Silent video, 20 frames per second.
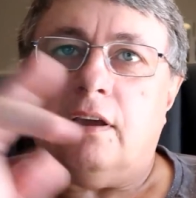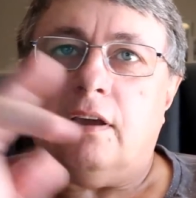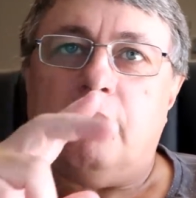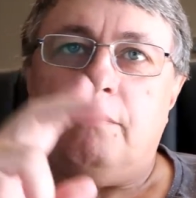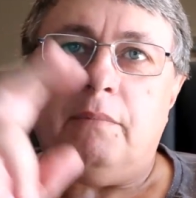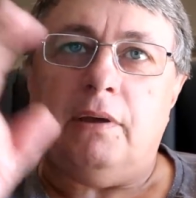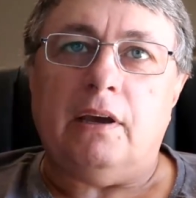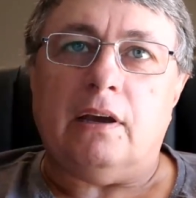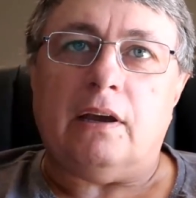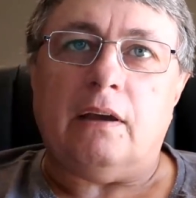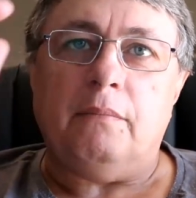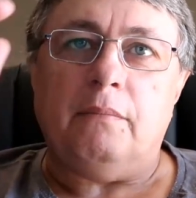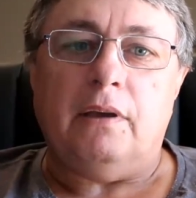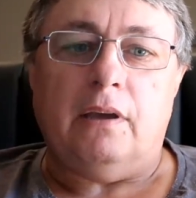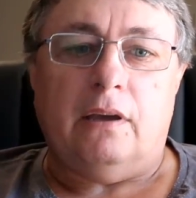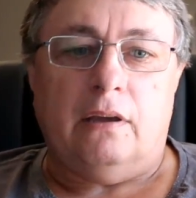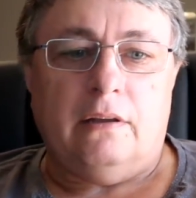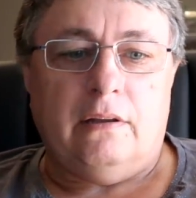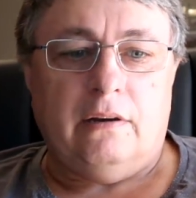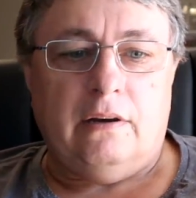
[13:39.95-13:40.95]
come here,
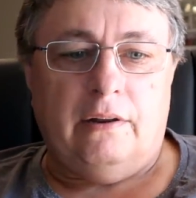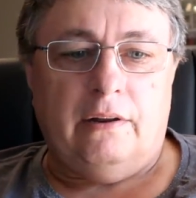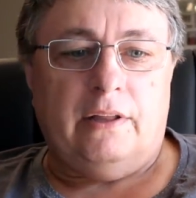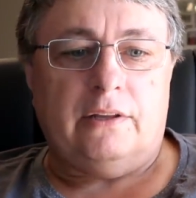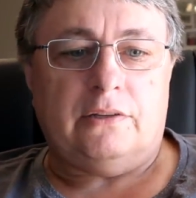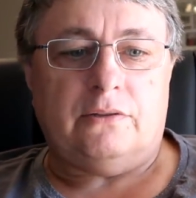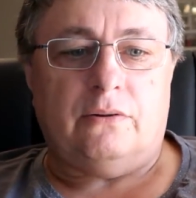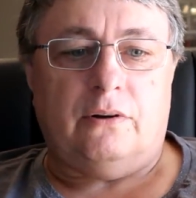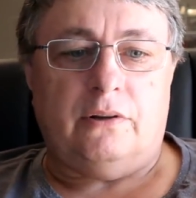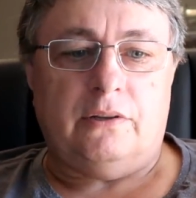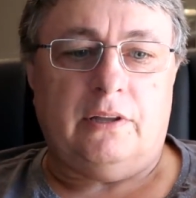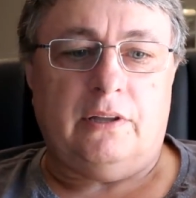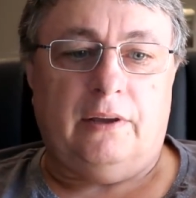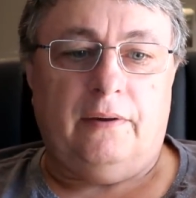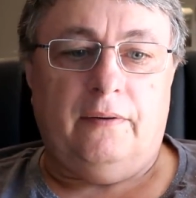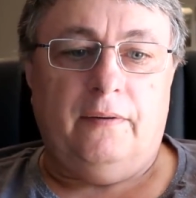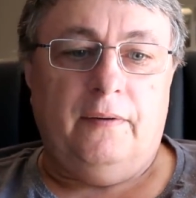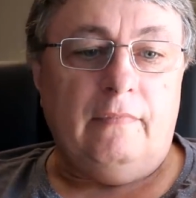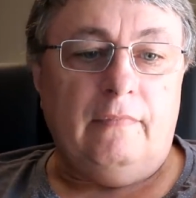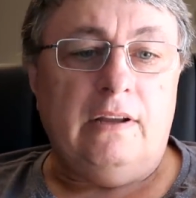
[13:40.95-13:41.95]
that sort of
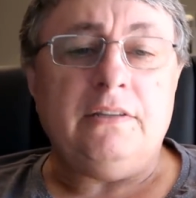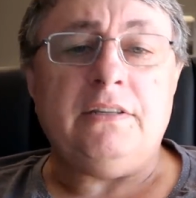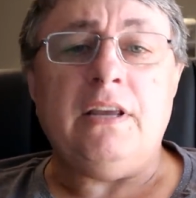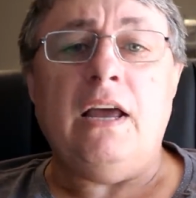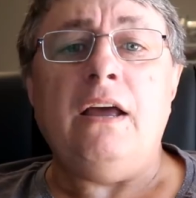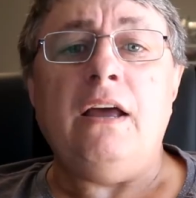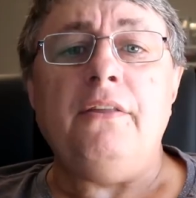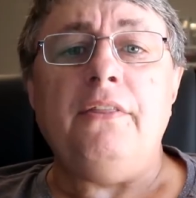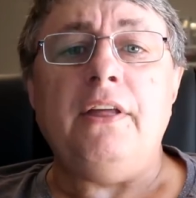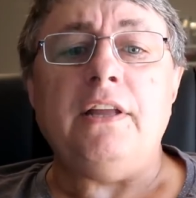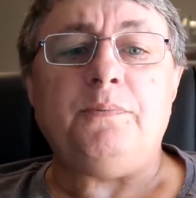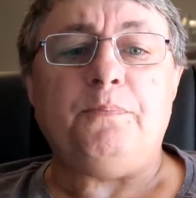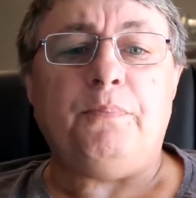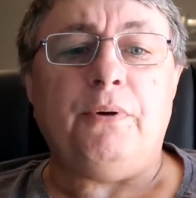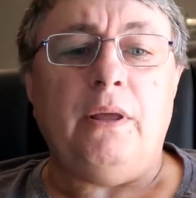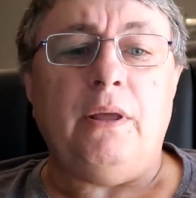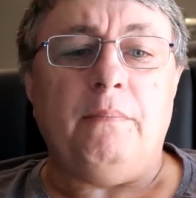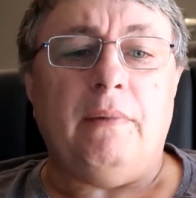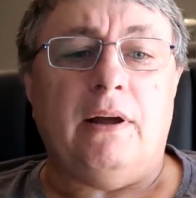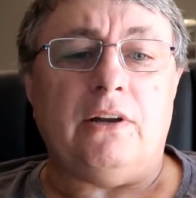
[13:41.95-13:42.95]
thing. So that's
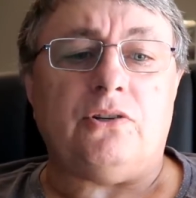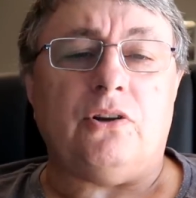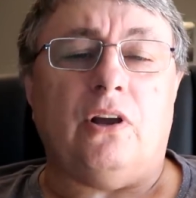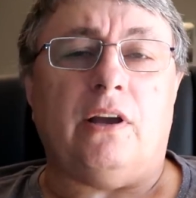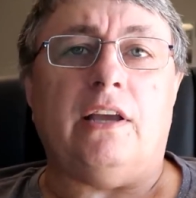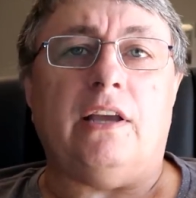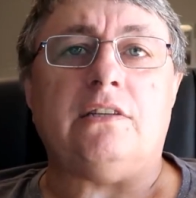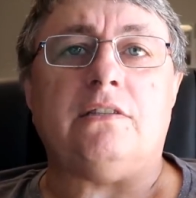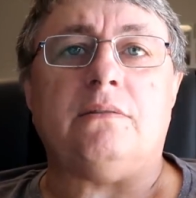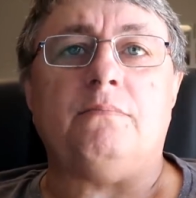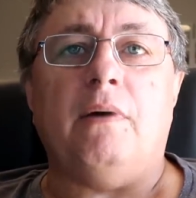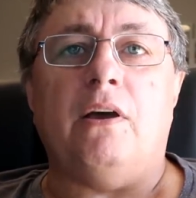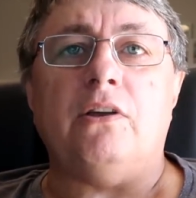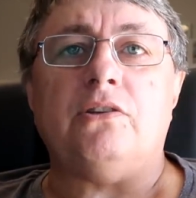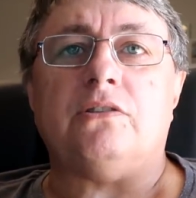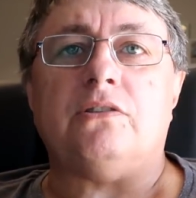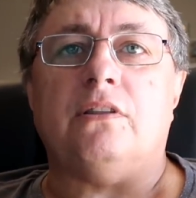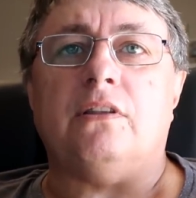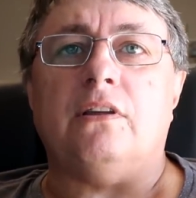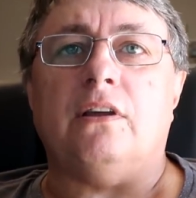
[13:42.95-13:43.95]
pretty much, I guess,
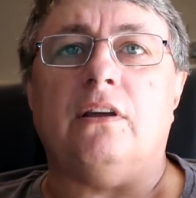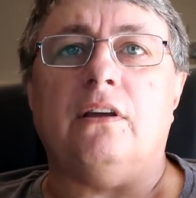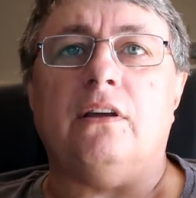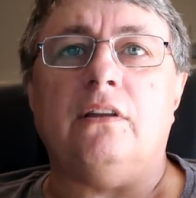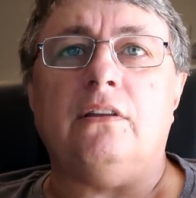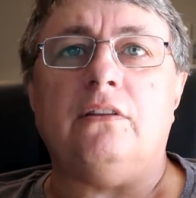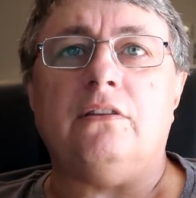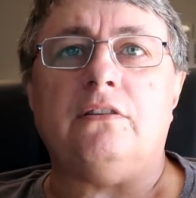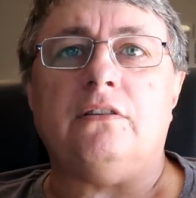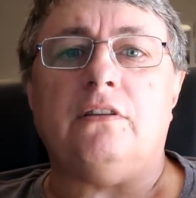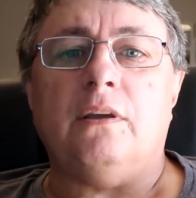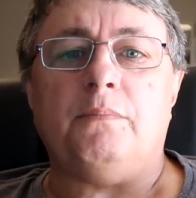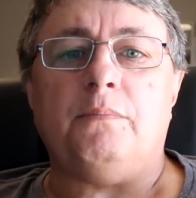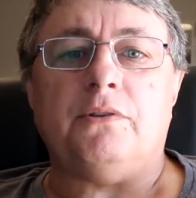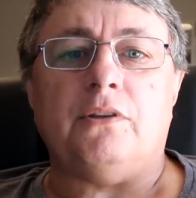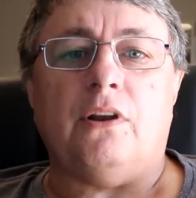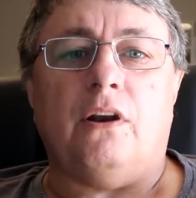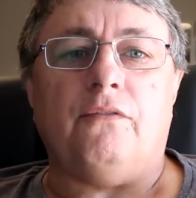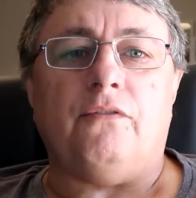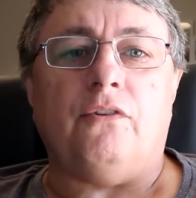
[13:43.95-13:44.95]
most of the
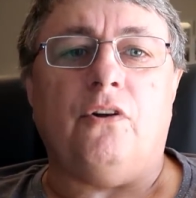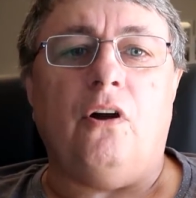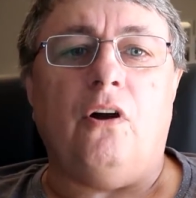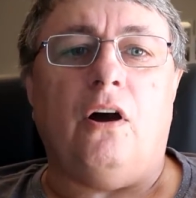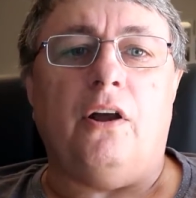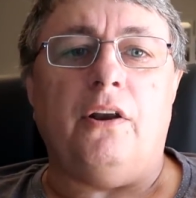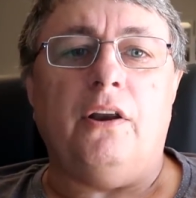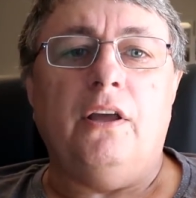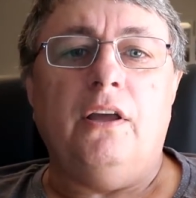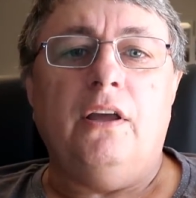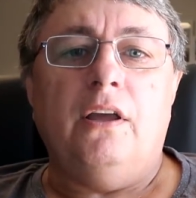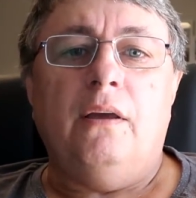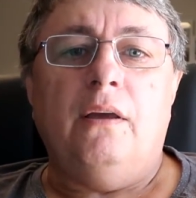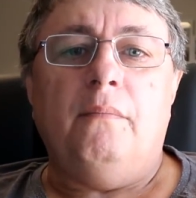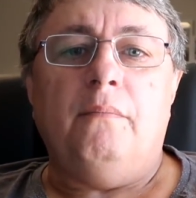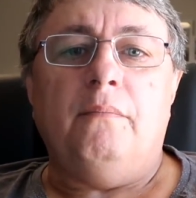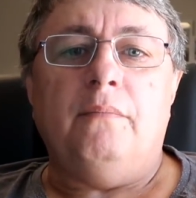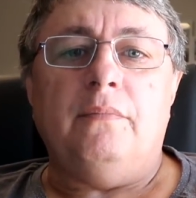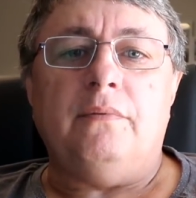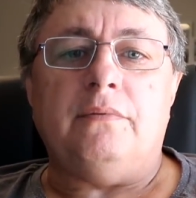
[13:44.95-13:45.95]
tips that I've got.
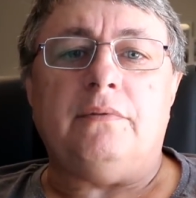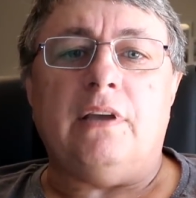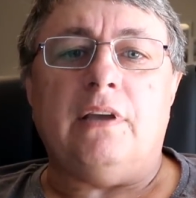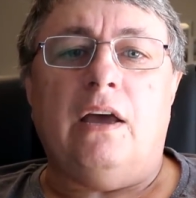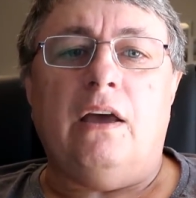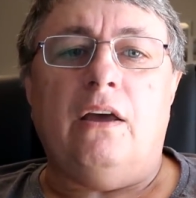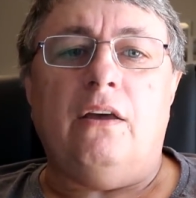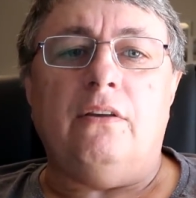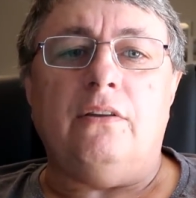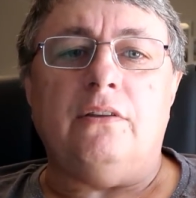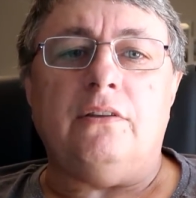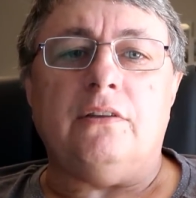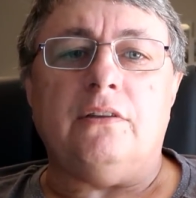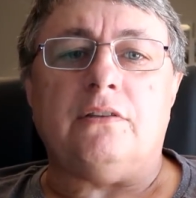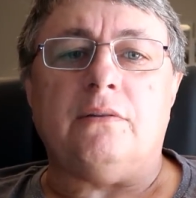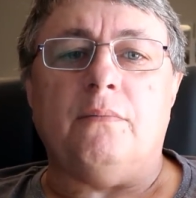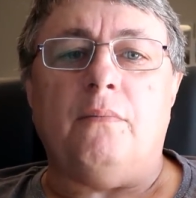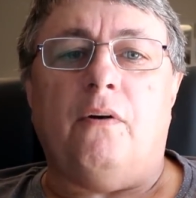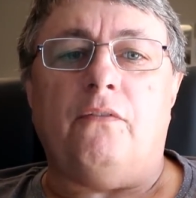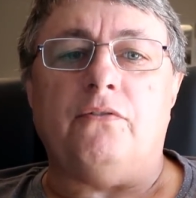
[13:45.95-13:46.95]
So
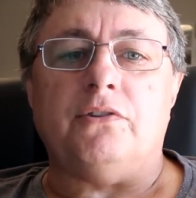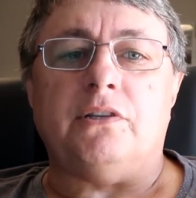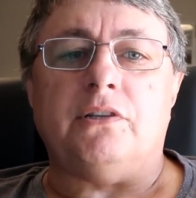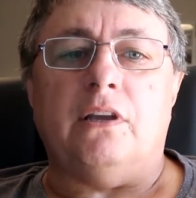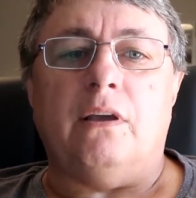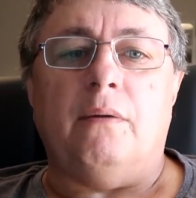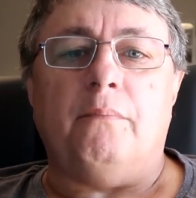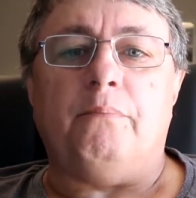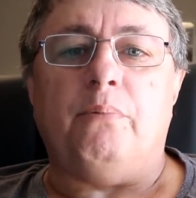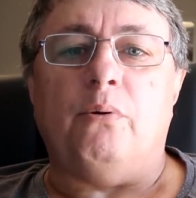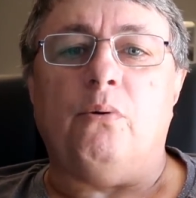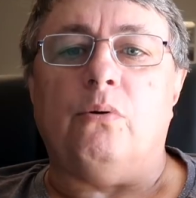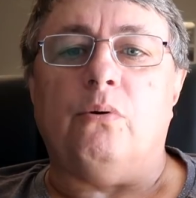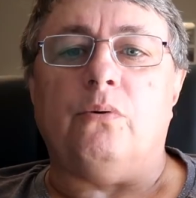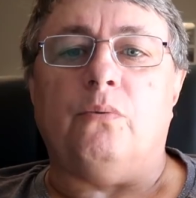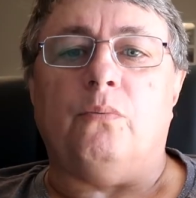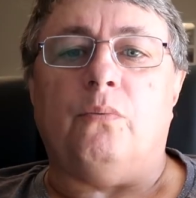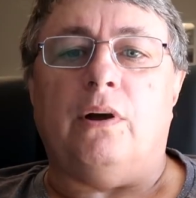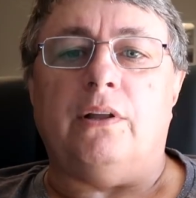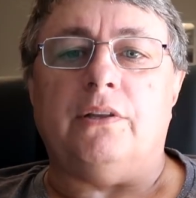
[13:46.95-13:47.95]
there's some obviously
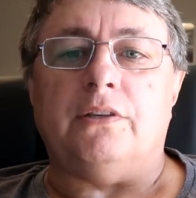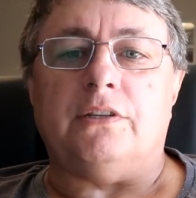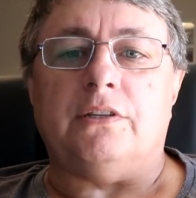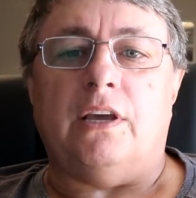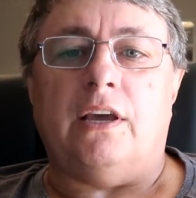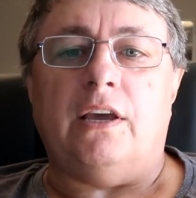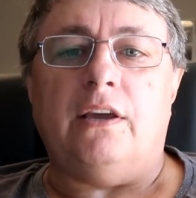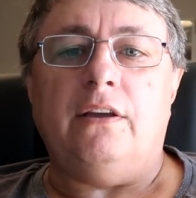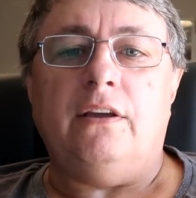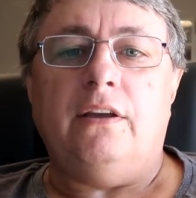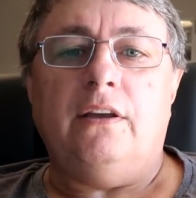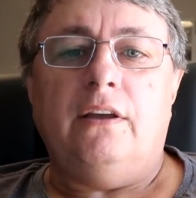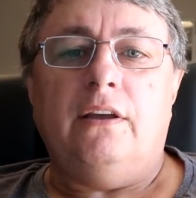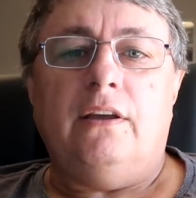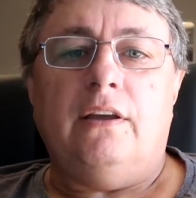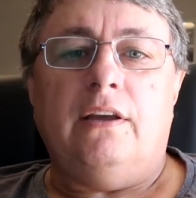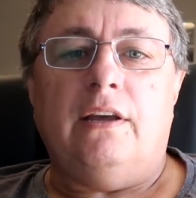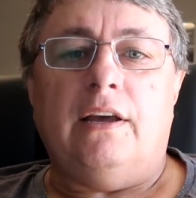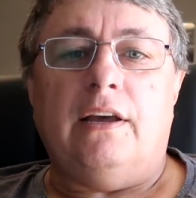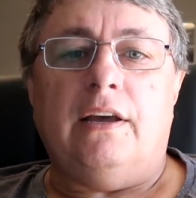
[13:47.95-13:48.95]
important ones there.
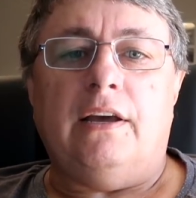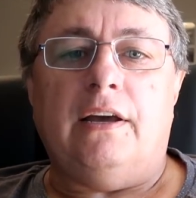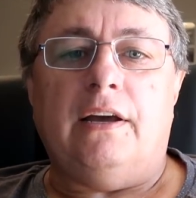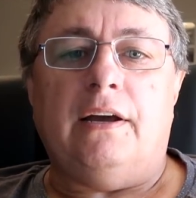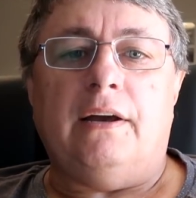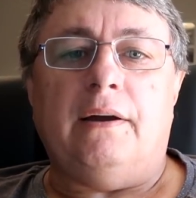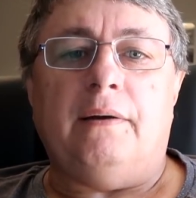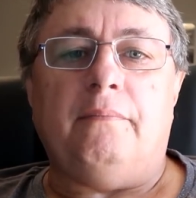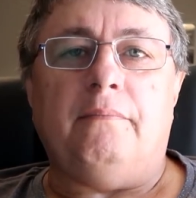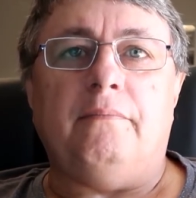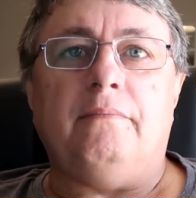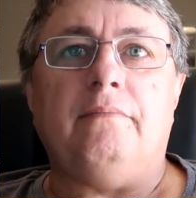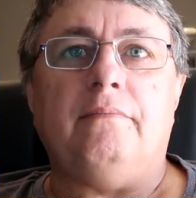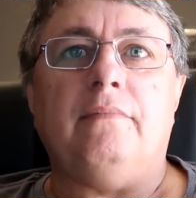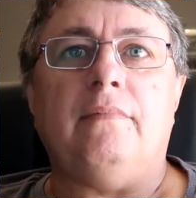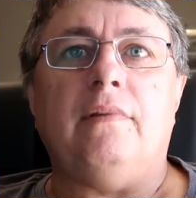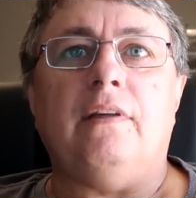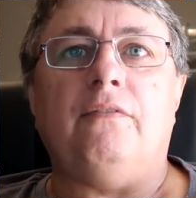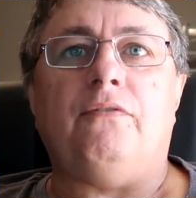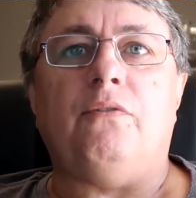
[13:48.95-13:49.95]

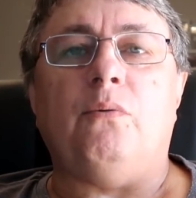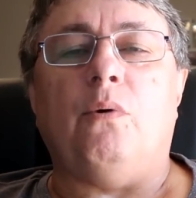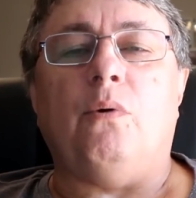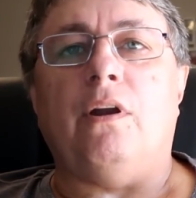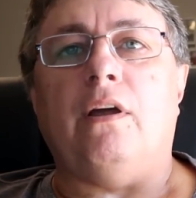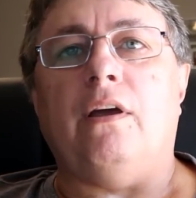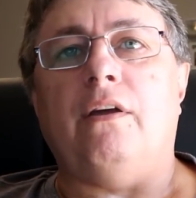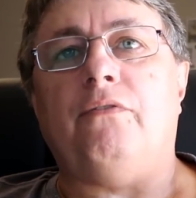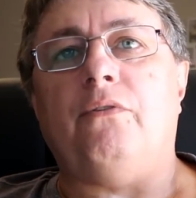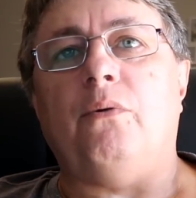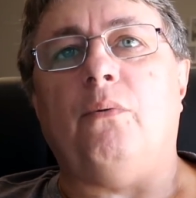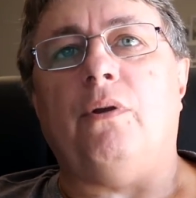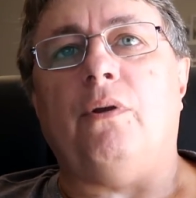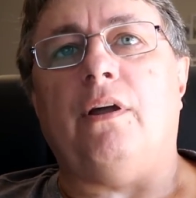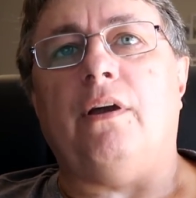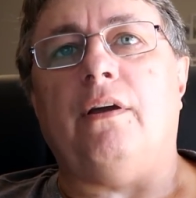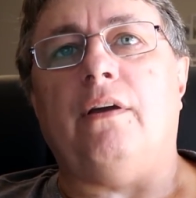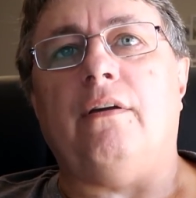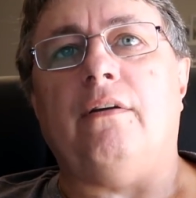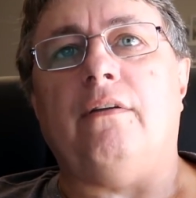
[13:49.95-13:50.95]
If you want
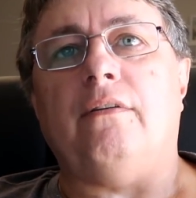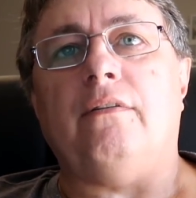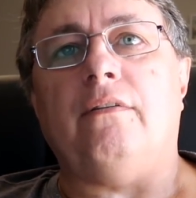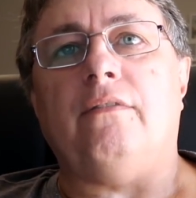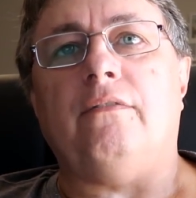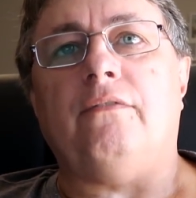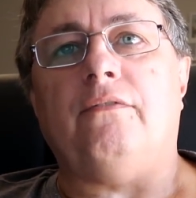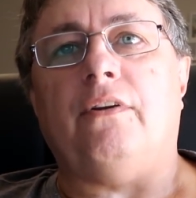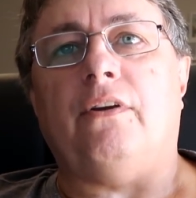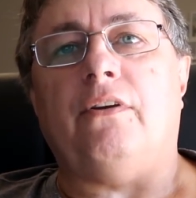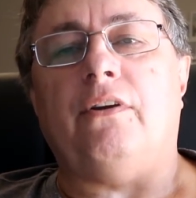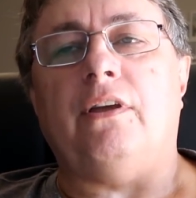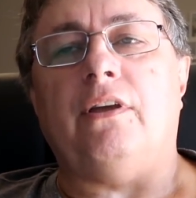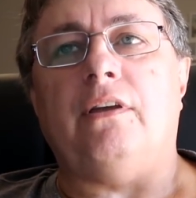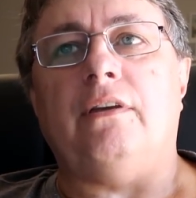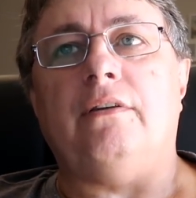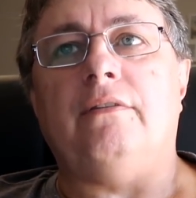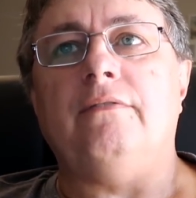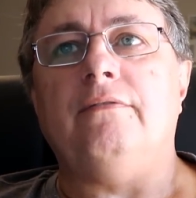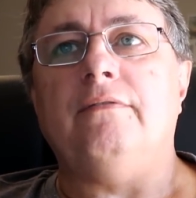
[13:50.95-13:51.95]
a
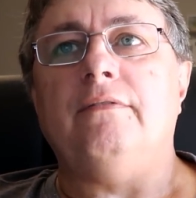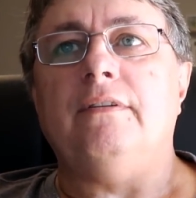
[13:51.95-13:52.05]
very,